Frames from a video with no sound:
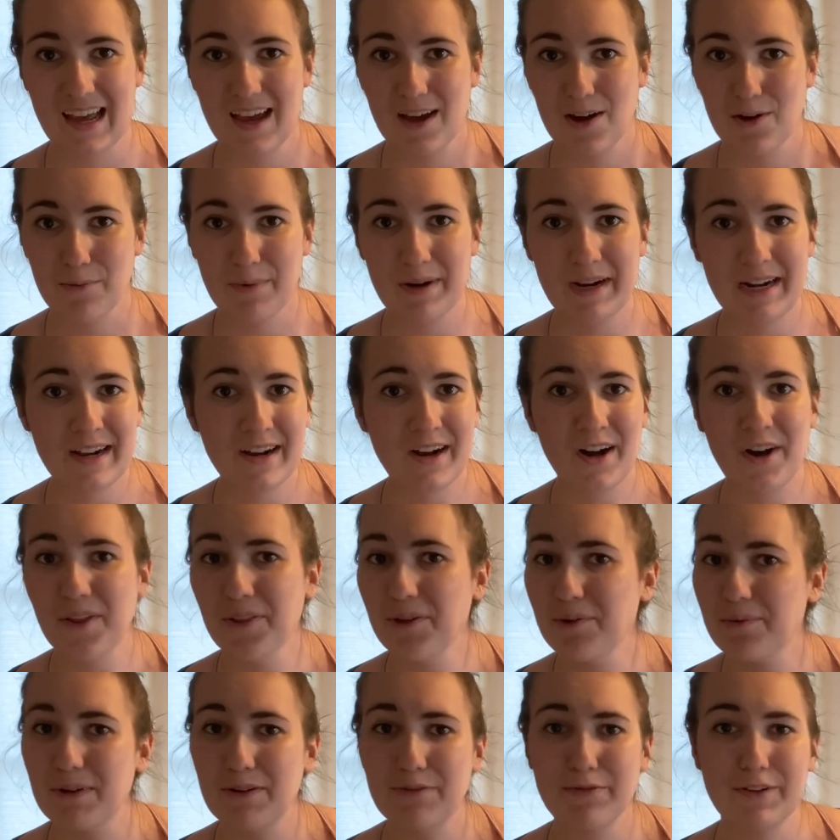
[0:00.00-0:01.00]
reading all the
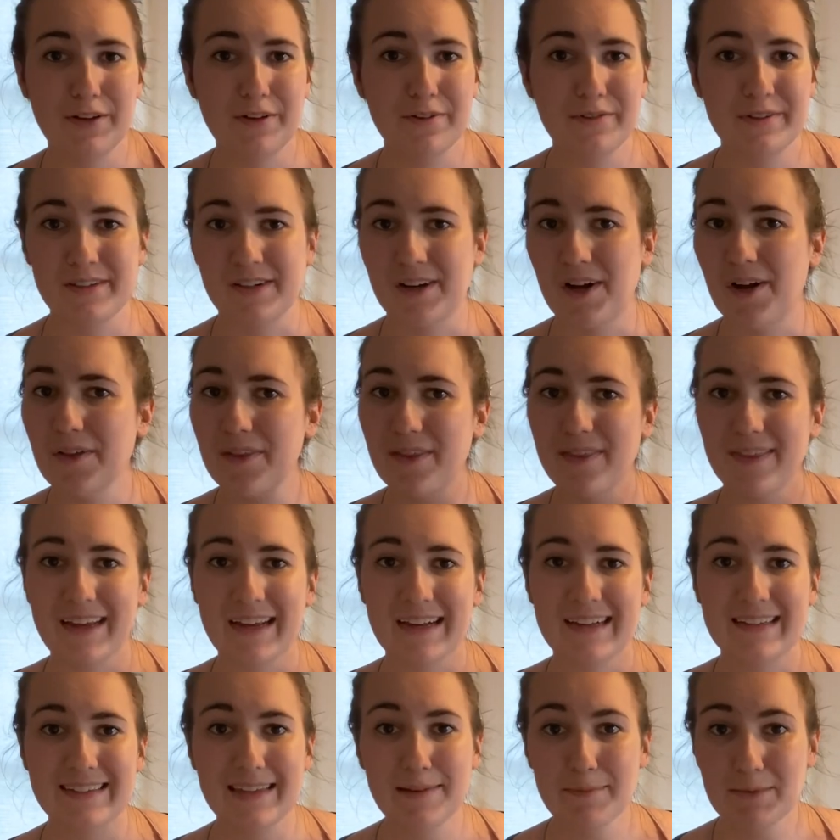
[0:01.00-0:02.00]
reviews and all the
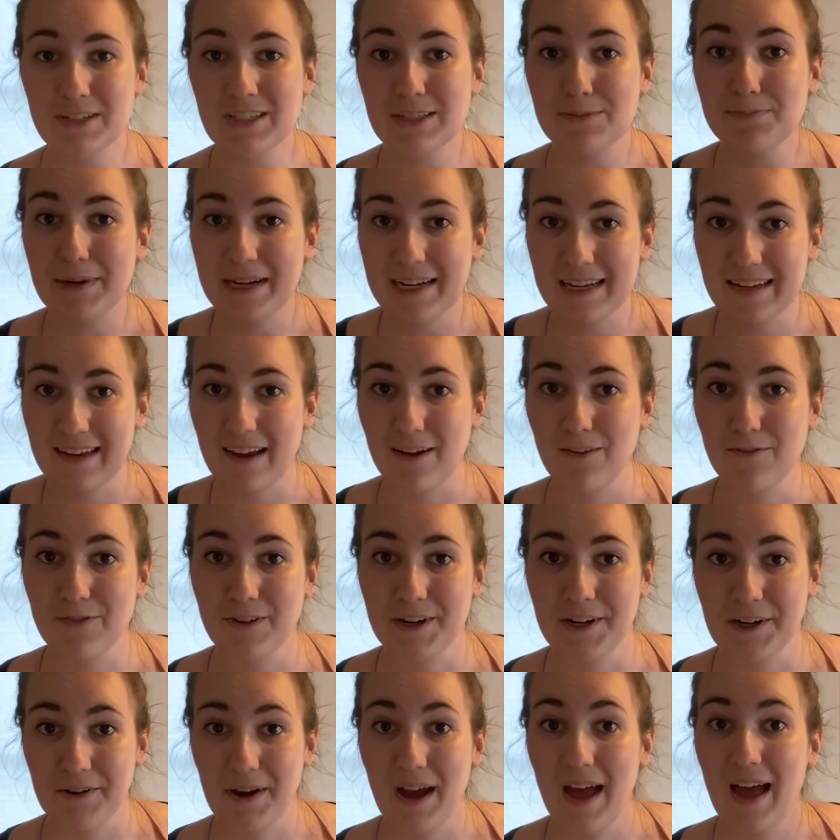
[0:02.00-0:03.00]
things. Let me just break it down for
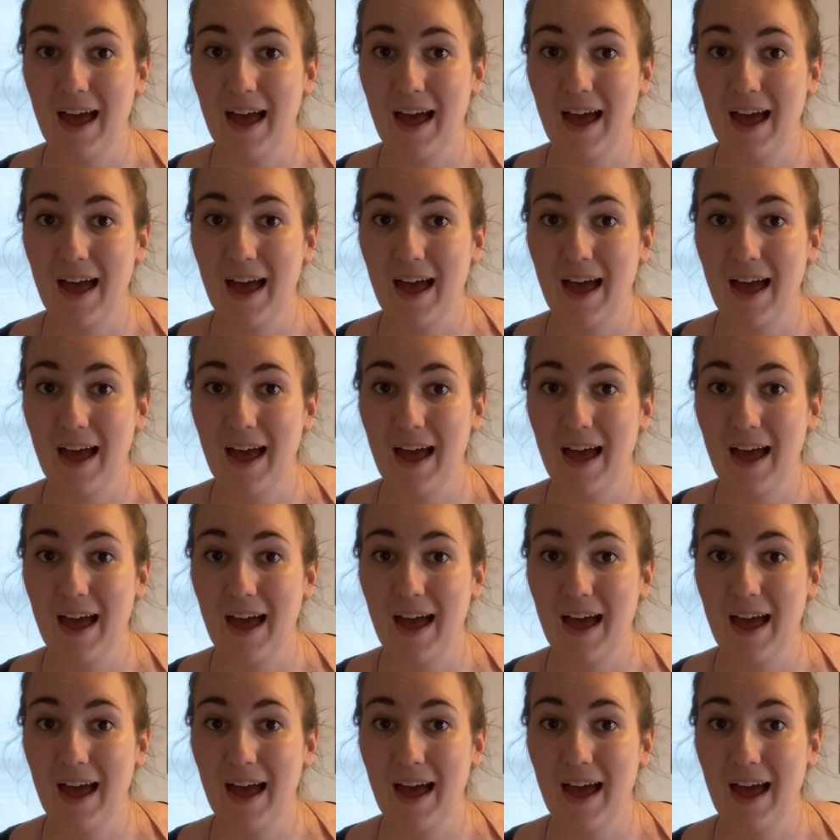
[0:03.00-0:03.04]
you.